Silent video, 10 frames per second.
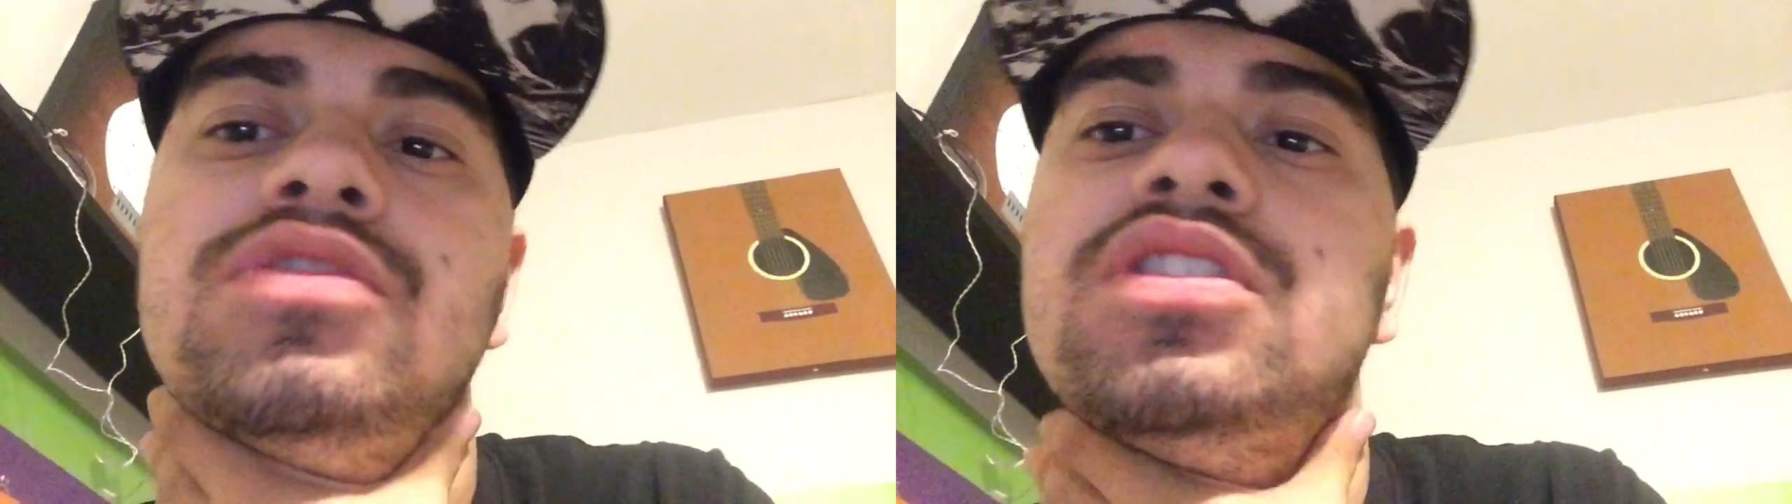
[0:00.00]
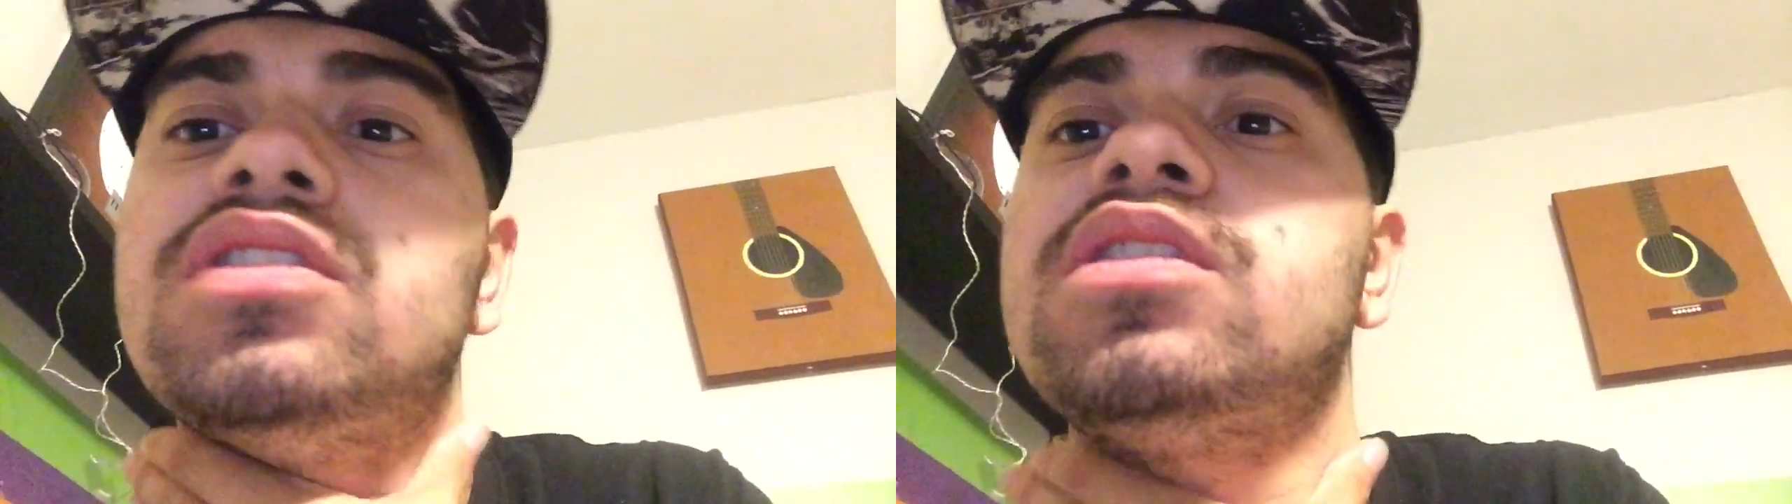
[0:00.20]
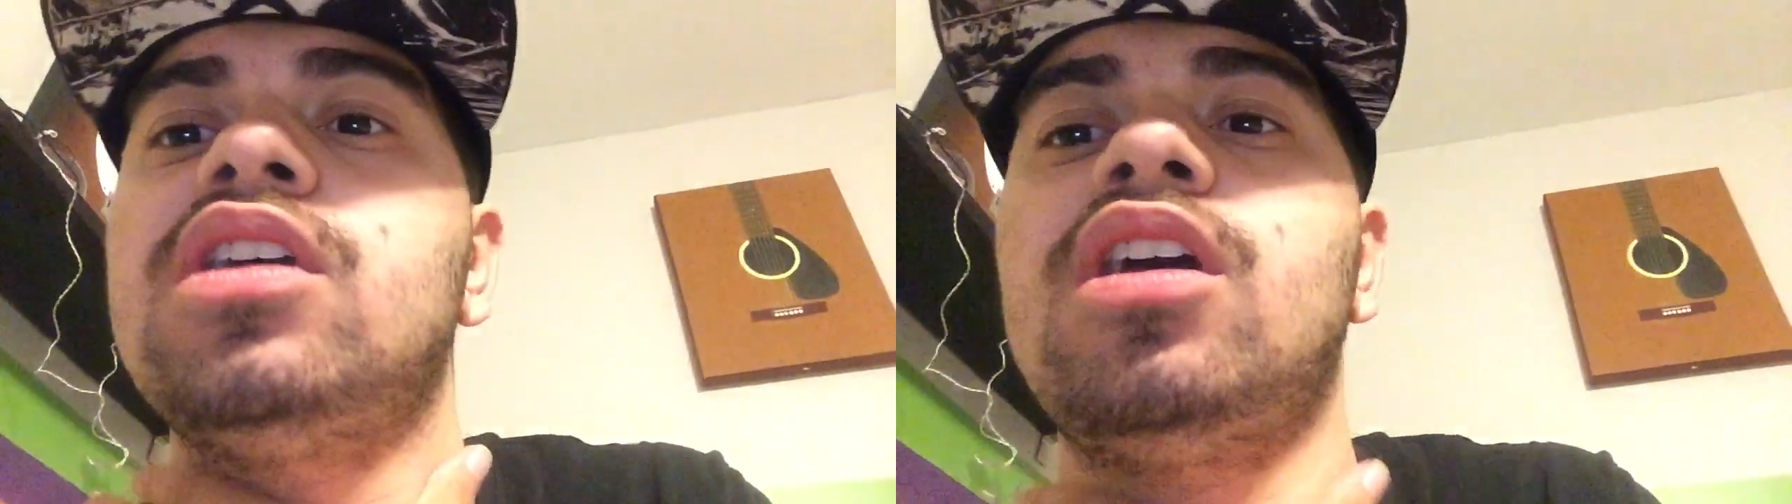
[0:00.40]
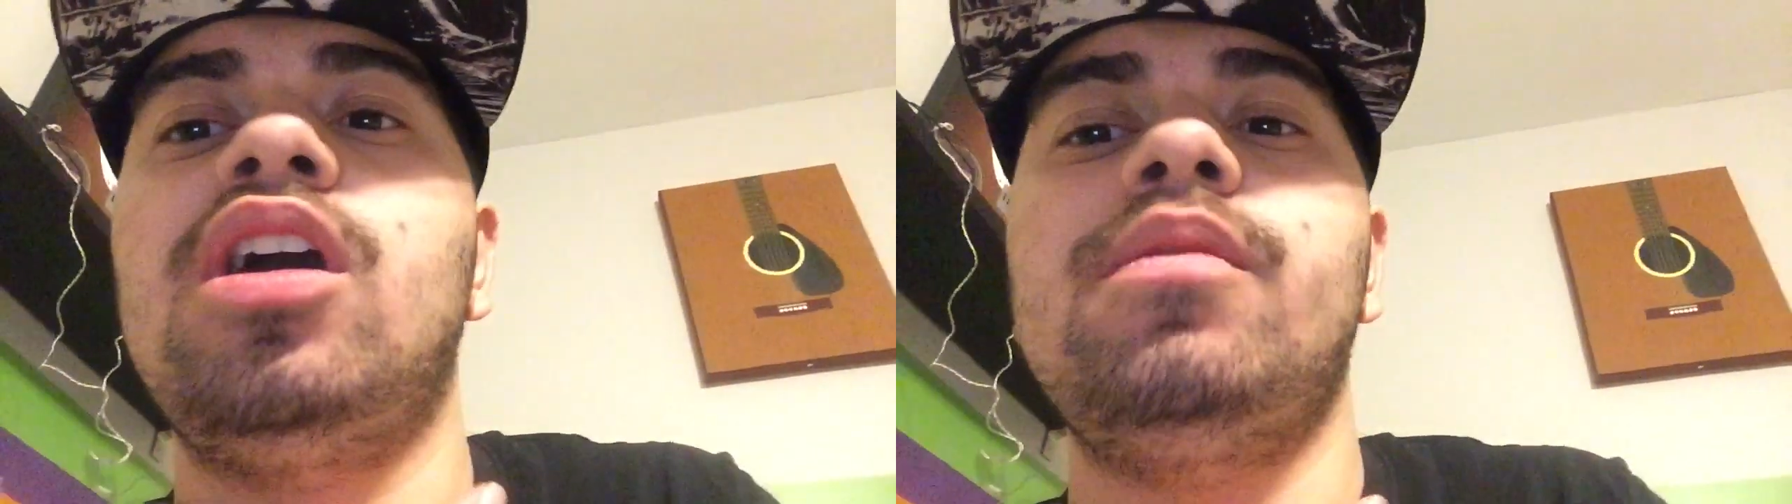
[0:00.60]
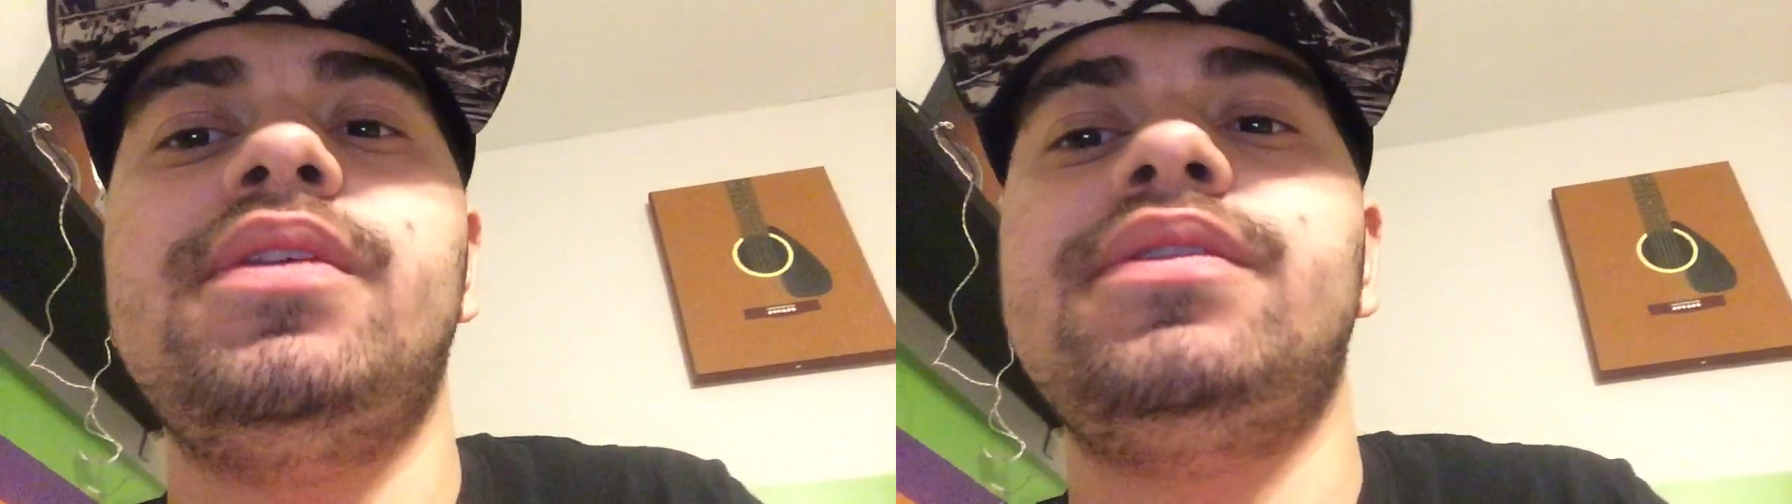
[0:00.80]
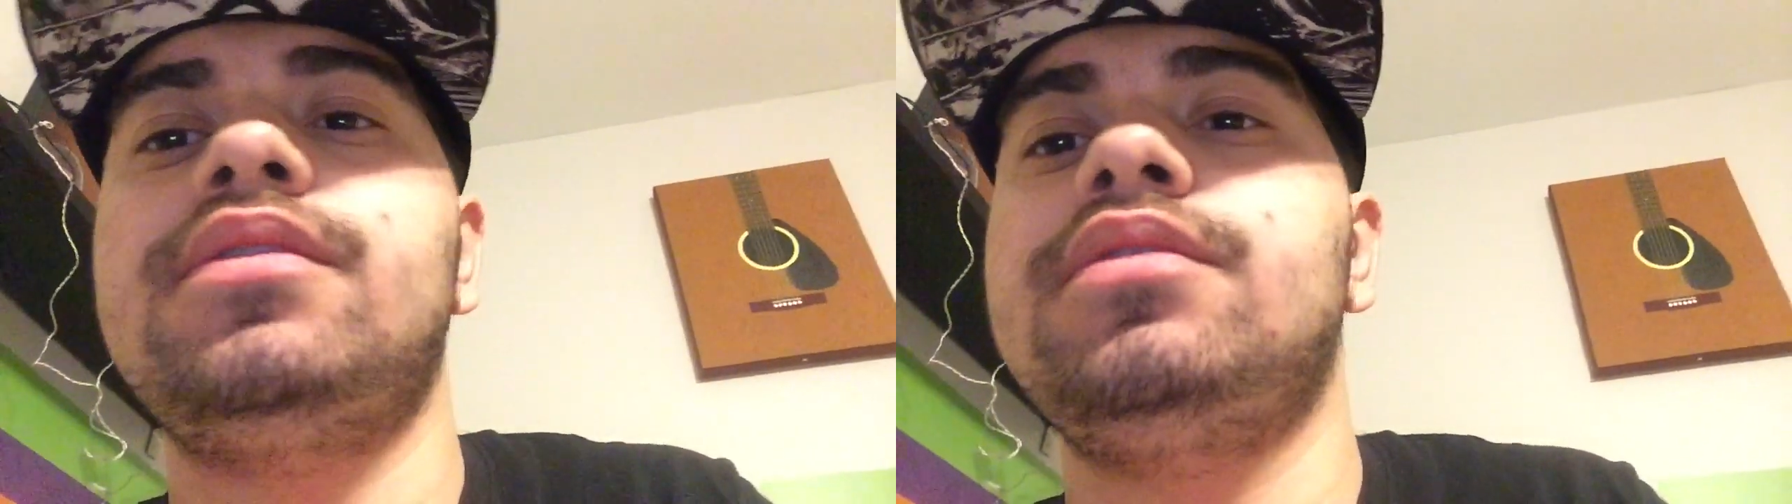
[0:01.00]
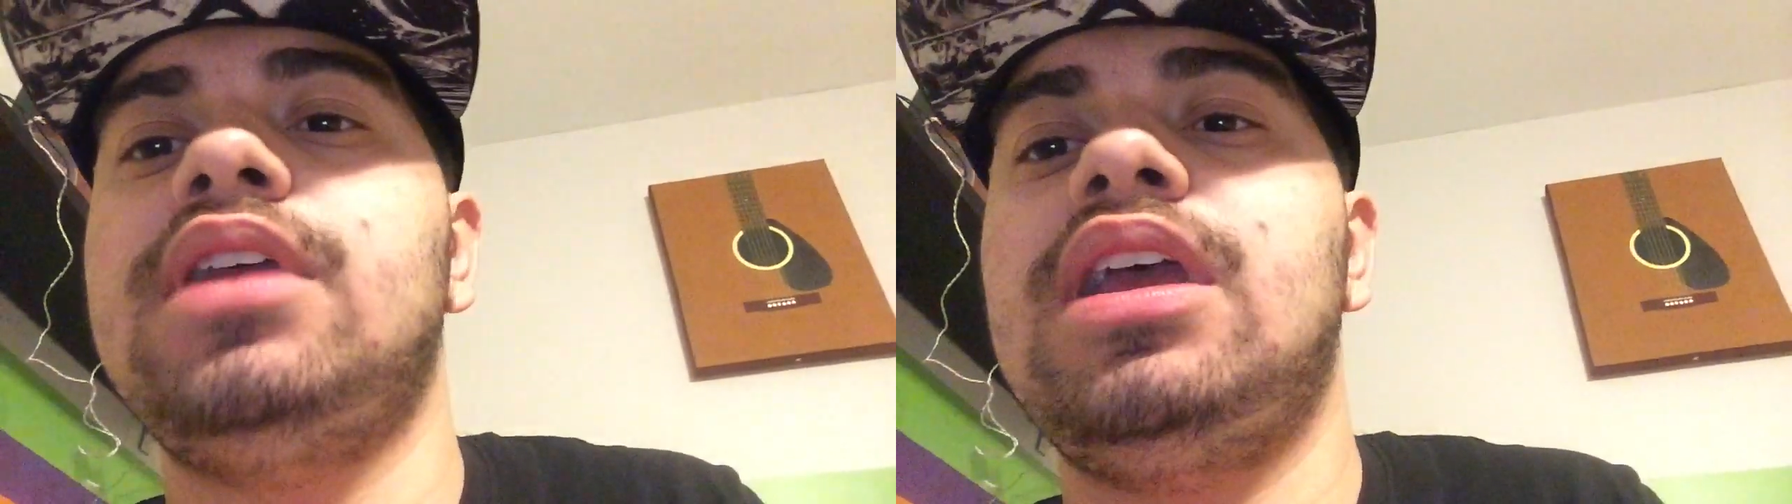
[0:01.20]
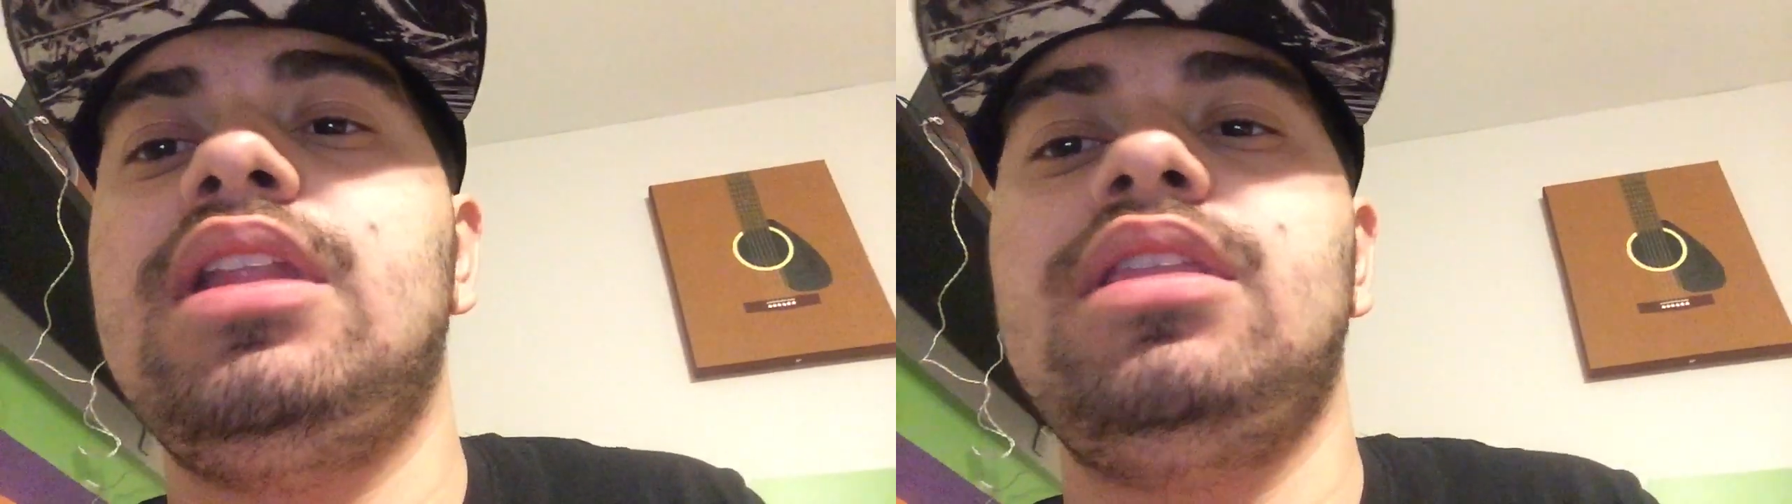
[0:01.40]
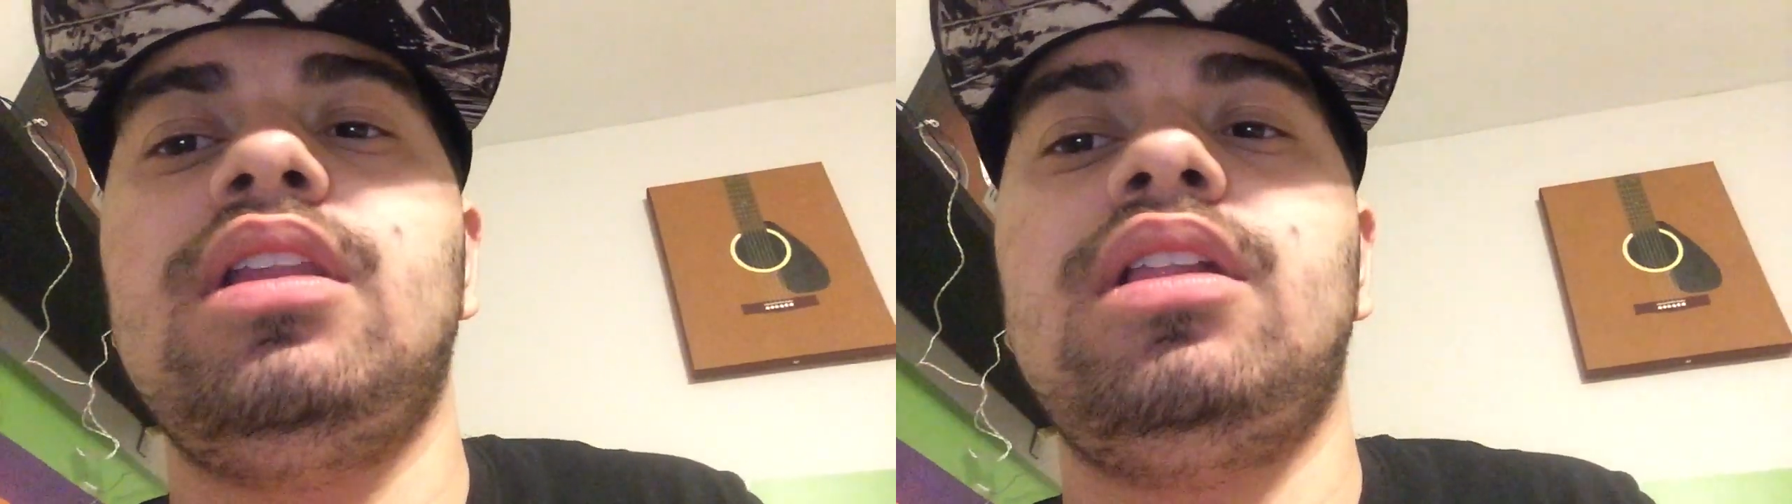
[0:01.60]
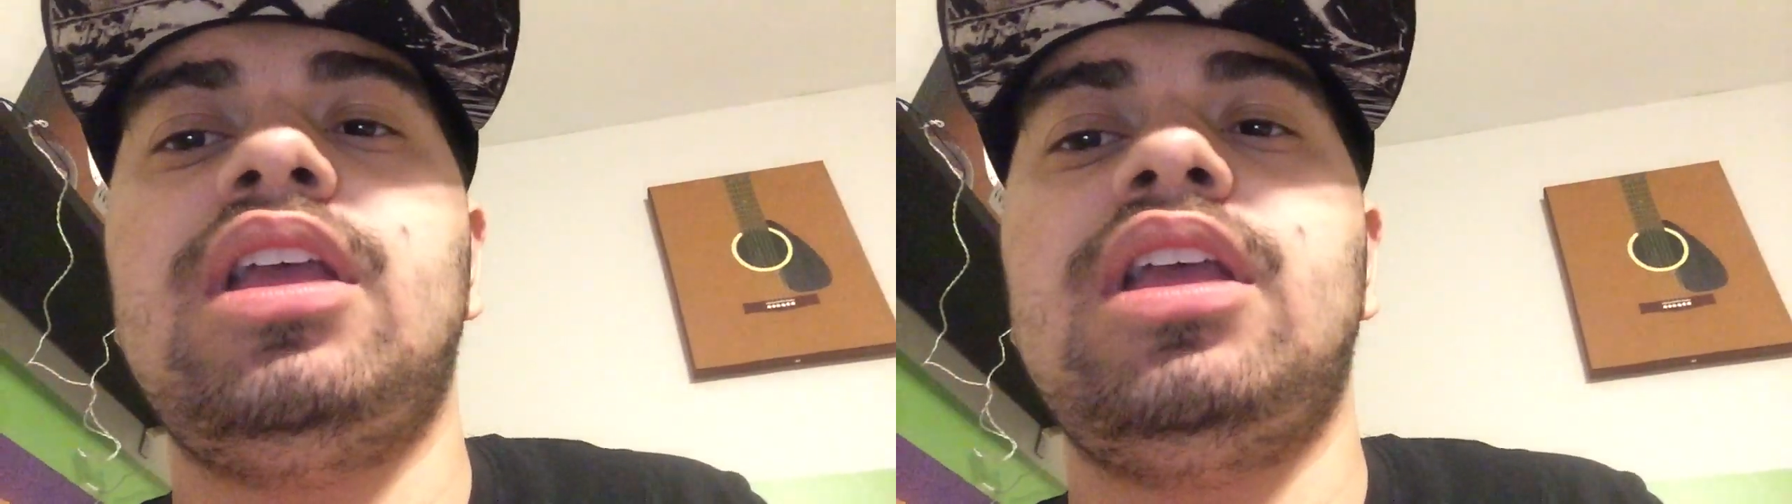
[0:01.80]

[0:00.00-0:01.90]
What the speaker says: just the comments are dead and the